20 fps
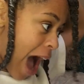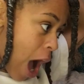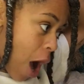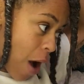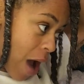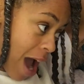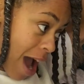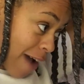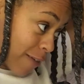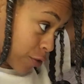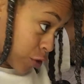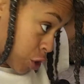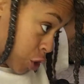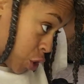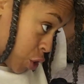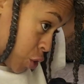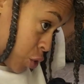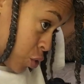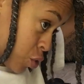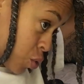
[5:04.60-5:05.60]
I'll have
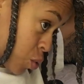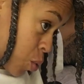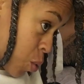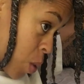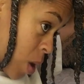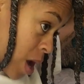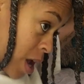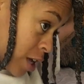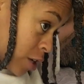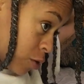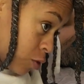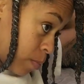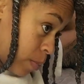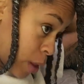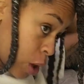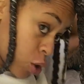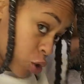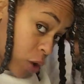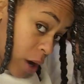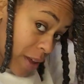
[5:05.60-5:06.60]
to
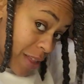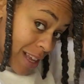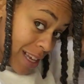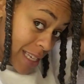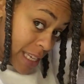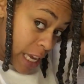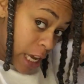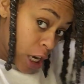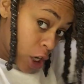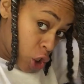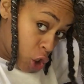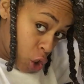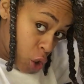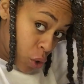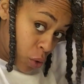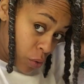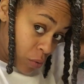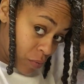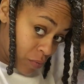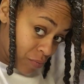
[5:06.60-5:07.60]
blow dry this in
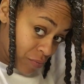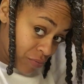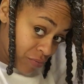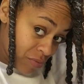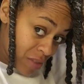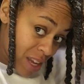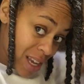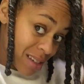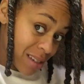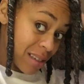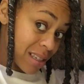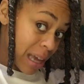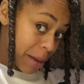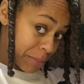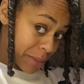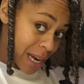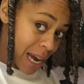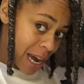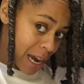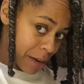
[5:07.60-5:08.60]
two.
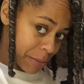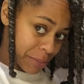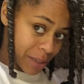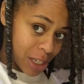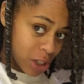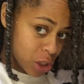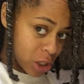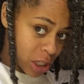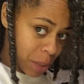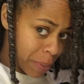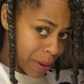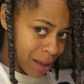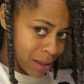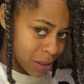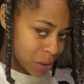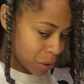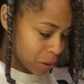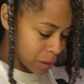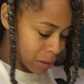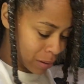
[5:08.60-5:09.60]
Sometimes. It just
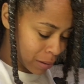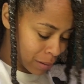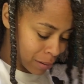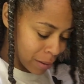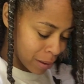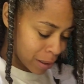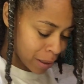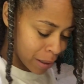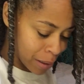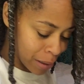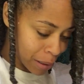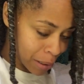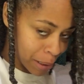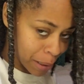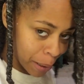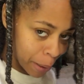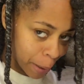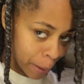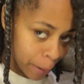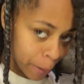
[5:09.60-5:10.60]
depends on the
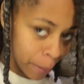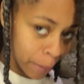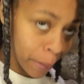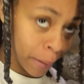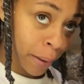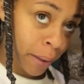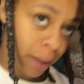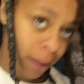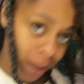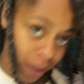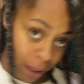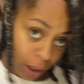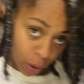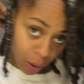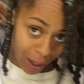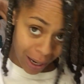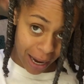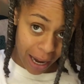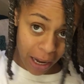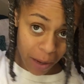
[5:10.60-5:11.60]
day.
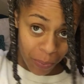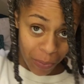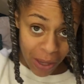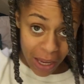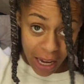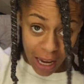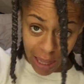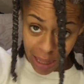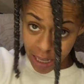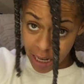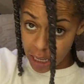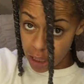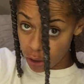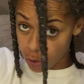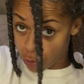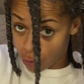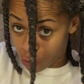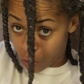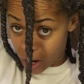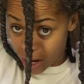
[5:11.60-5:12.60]
Okay? And then in the
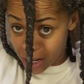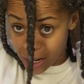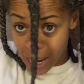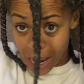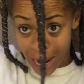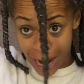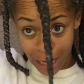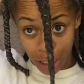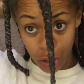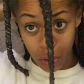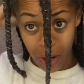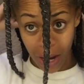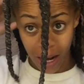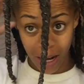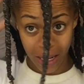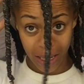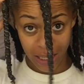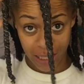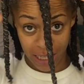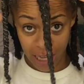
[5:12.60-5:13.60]
front, I do
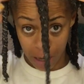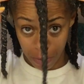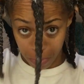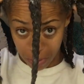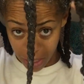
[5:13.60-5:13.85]
kind of the same